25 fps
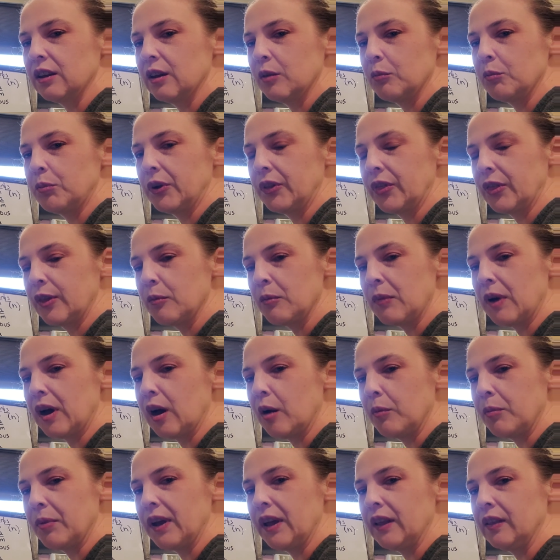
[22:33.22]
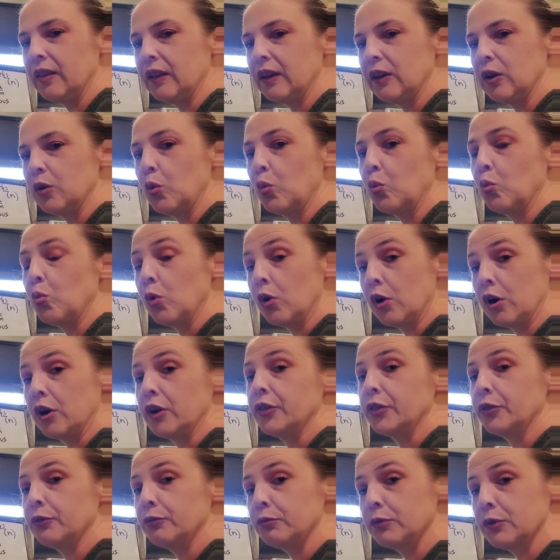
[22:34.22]
put them up and then work
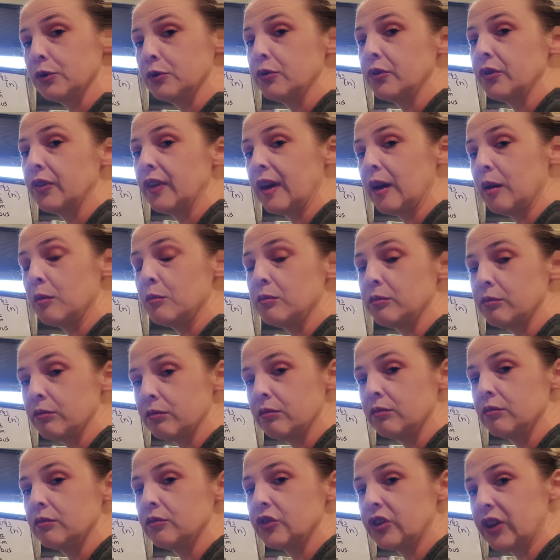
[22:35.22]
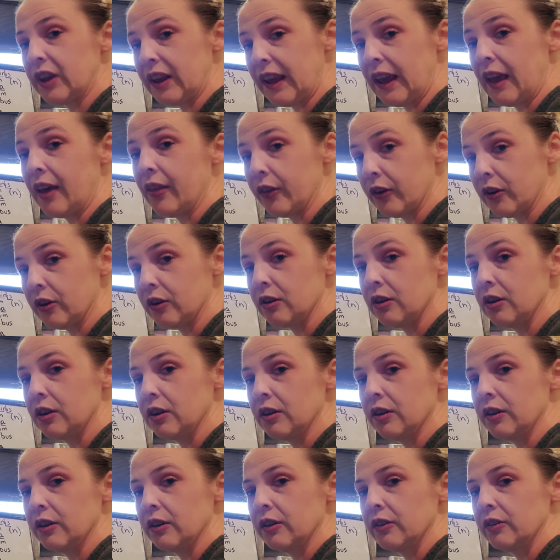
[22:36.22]
through them together.
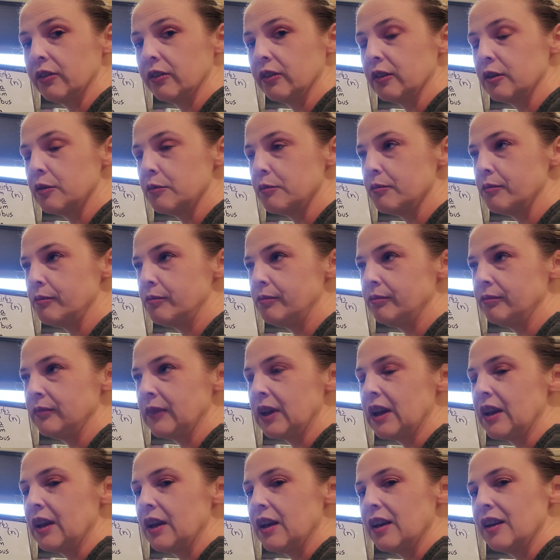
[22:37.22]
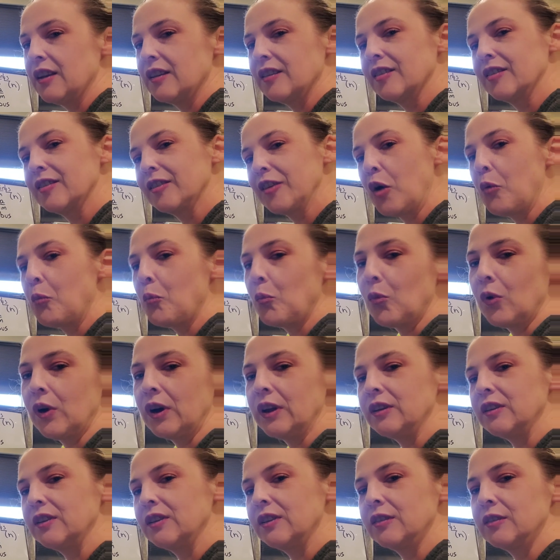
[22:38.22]
Some
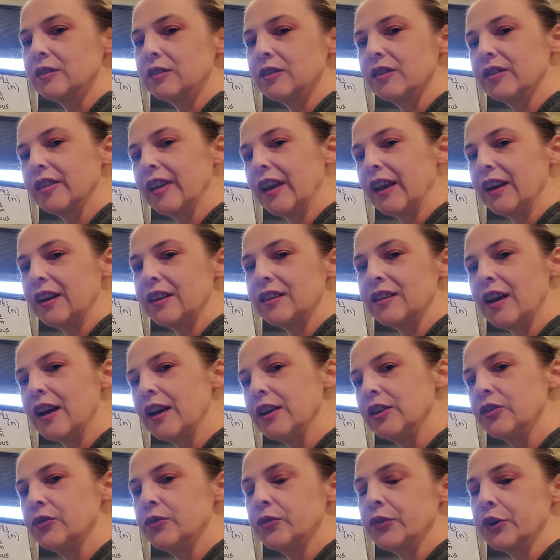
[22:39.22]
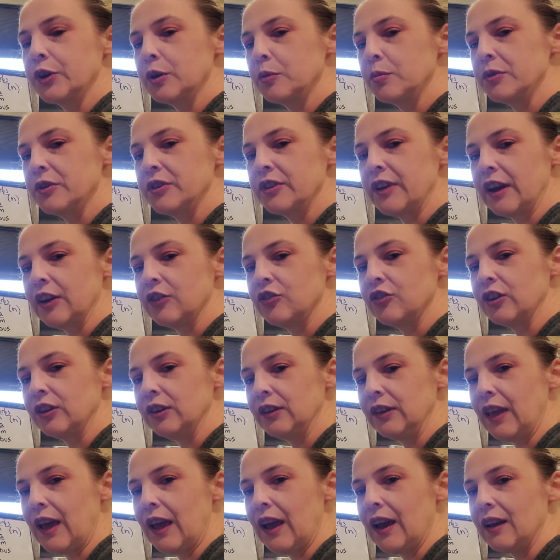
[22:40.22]
somewhat sanitized for your protection
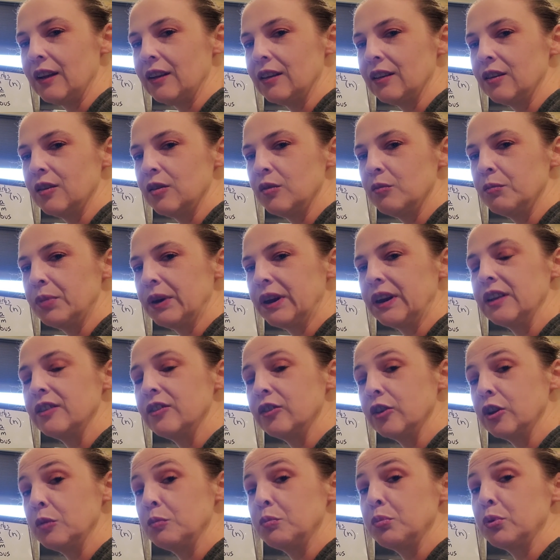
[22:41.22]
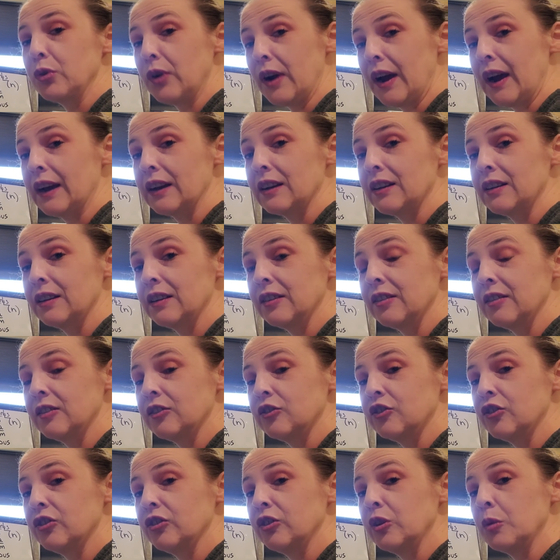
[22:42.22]
Latin, but it's good practice
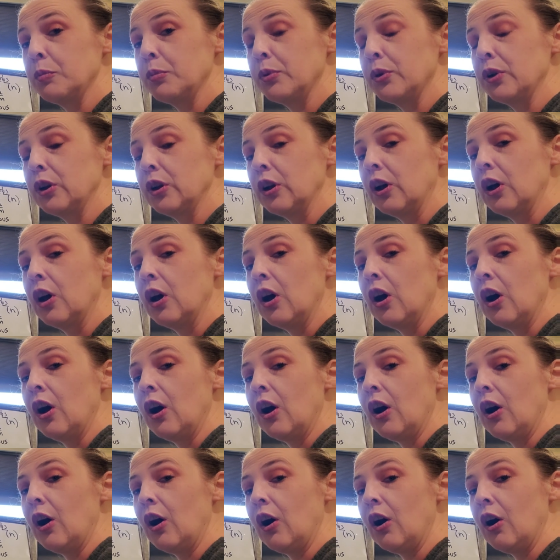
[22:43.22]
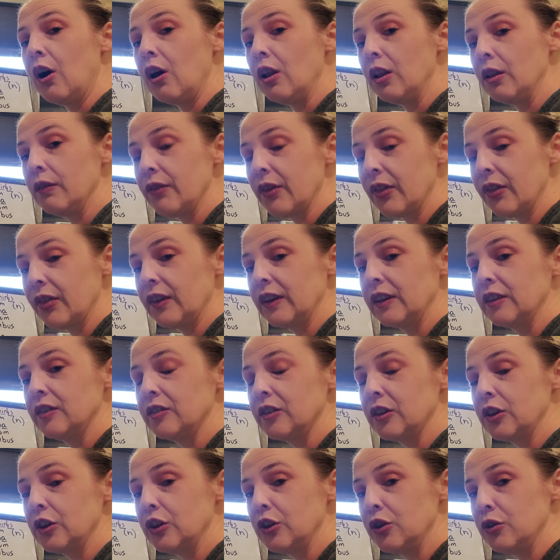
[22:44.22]
just to put all of the things
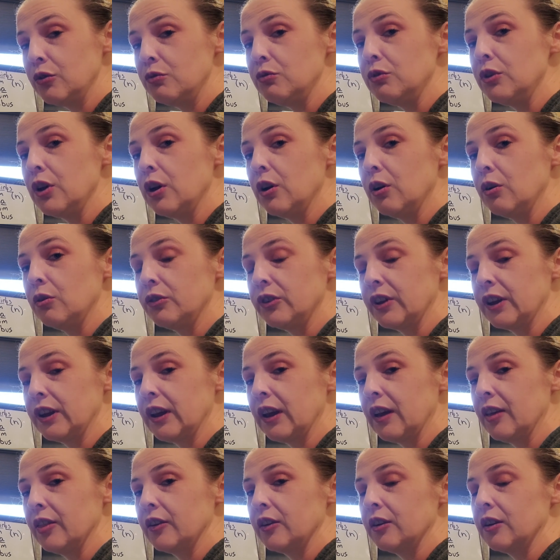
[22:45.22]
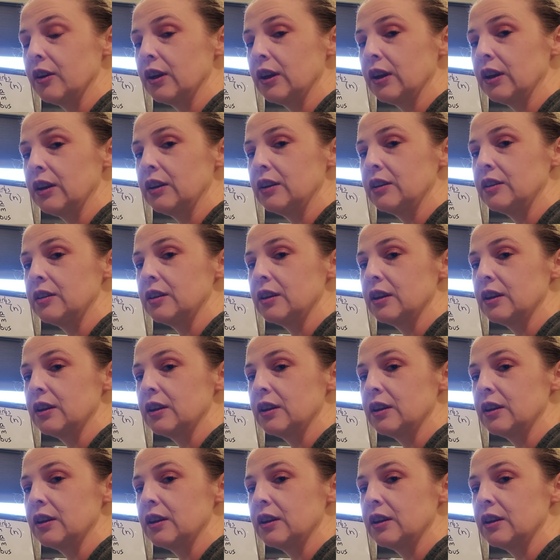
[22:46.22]
that you know together. And